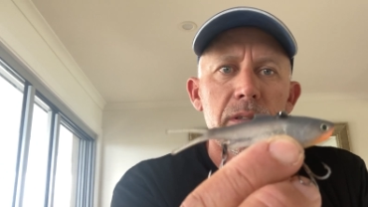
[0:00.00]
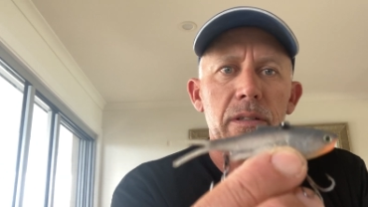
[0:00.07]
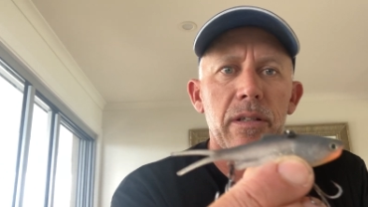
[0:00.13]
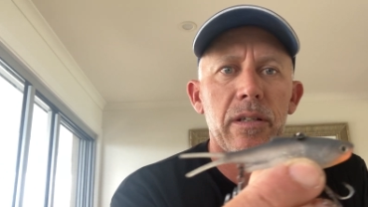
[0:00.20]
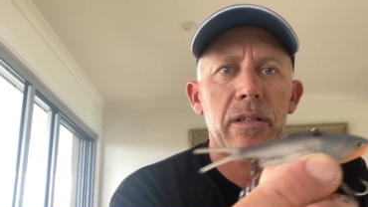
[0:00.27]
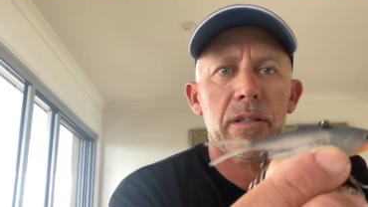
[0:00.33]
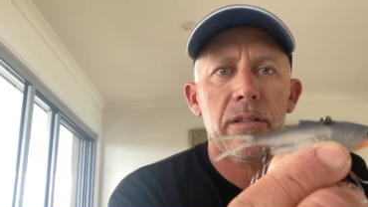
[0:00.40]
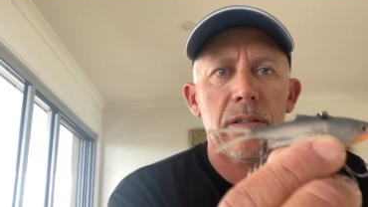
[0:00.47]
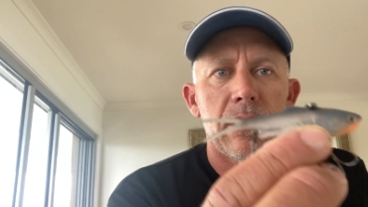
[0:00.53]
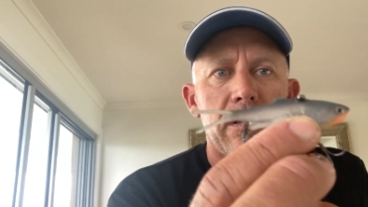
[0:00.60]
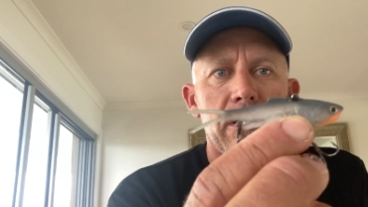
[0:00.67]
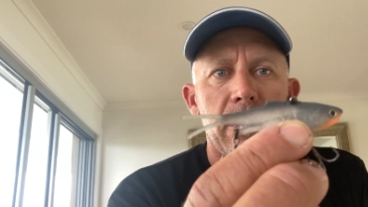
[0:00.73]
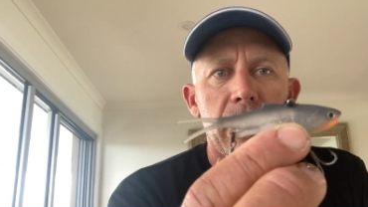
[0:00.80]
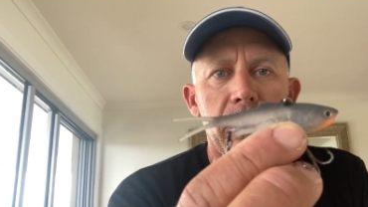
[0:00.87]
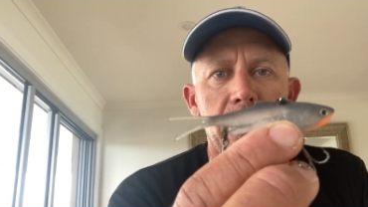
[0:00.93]
And
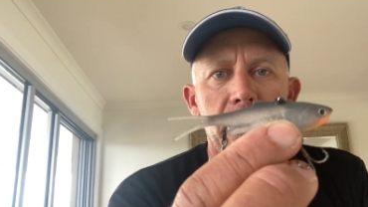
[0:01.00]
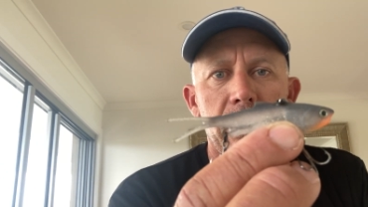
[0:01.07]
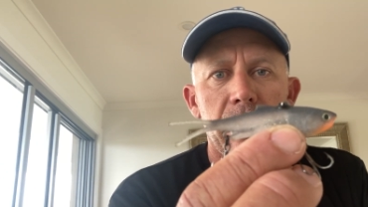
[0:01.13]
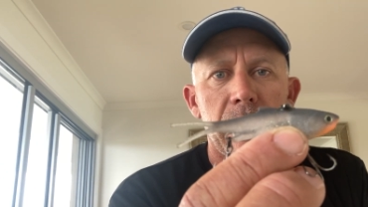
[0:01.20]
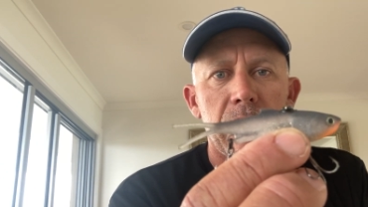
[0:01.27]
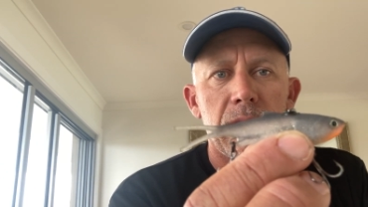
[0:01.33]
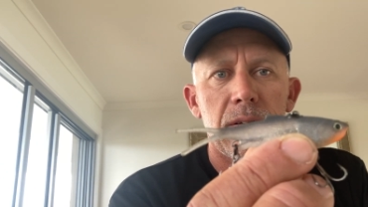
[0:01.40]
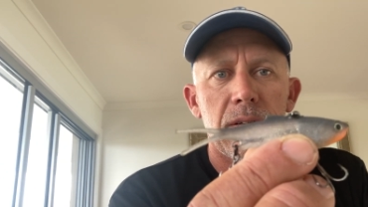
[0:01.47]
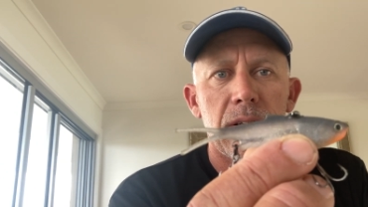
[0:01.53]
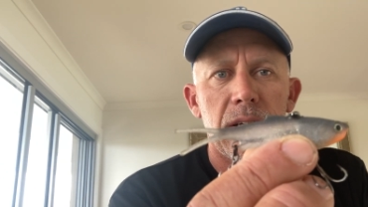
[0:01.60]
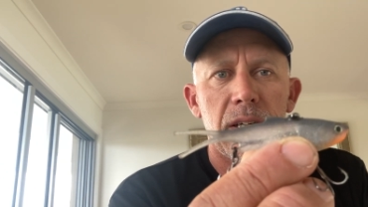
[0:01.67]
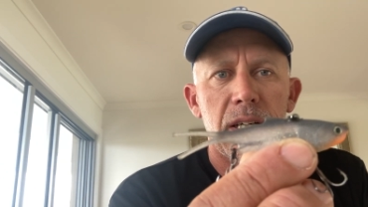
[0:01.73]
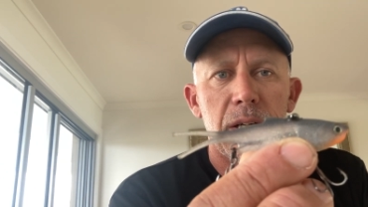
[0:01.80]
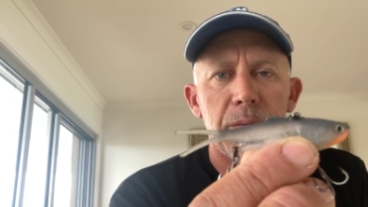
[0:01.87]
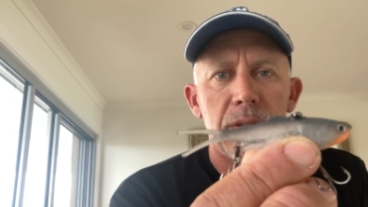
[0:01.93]
again, they
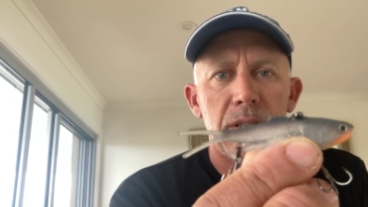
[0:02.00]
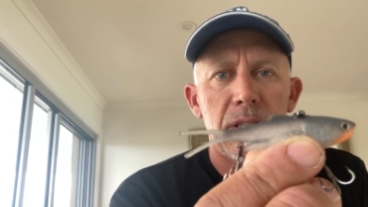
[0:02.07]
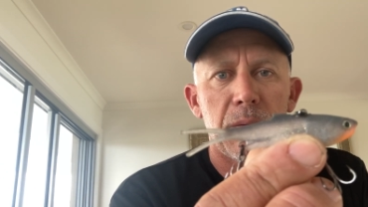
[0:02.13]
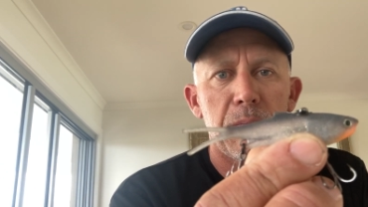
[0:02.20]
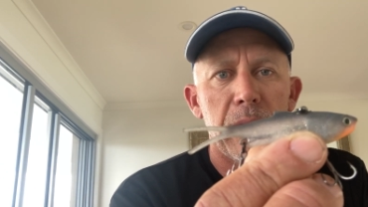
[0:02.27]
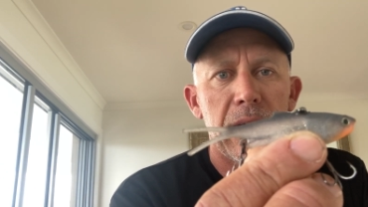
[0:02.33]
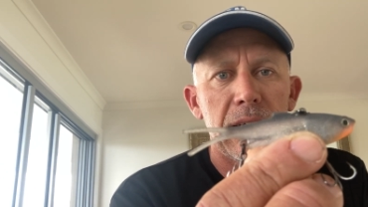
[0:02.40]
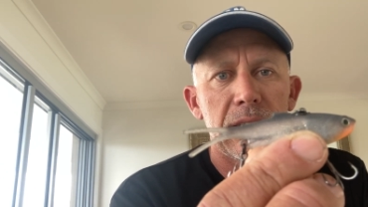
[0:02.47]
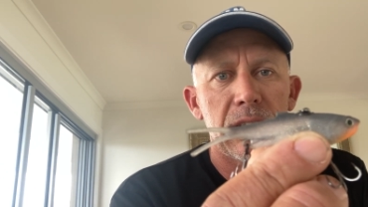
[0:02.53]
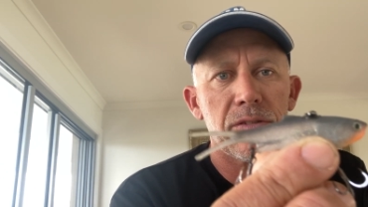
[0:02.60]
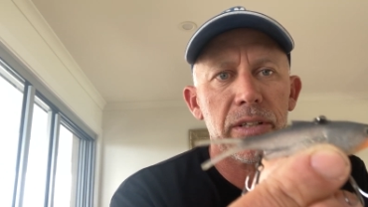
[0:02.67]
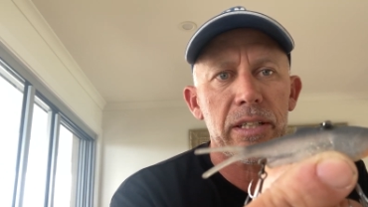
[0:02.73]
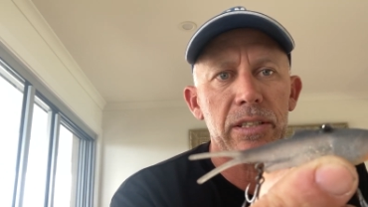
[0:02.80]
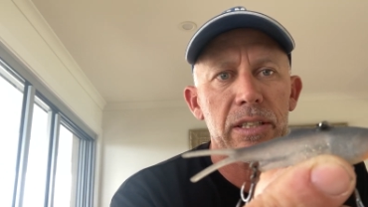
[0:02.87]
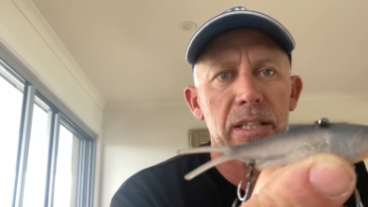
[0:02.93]
come in just an amazing
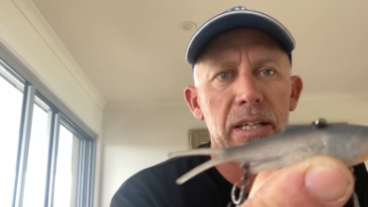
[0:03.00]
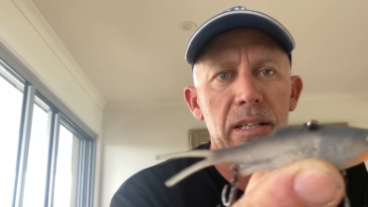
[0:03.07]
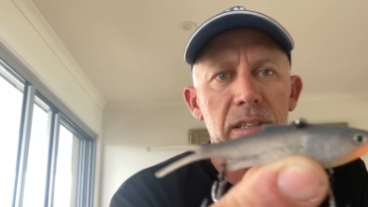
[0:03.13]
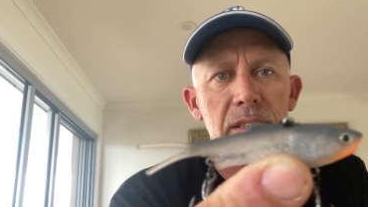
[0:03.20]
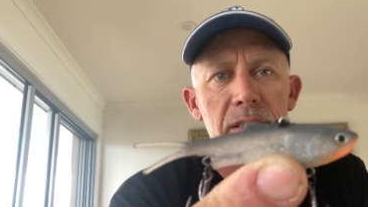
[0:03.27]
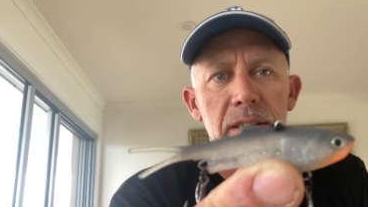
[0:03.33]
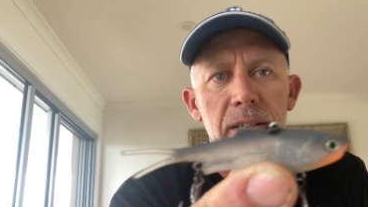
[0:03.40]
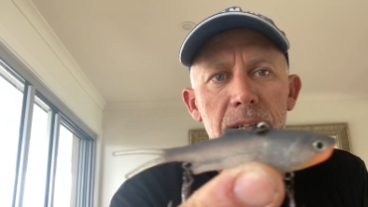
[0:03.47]
range of colors,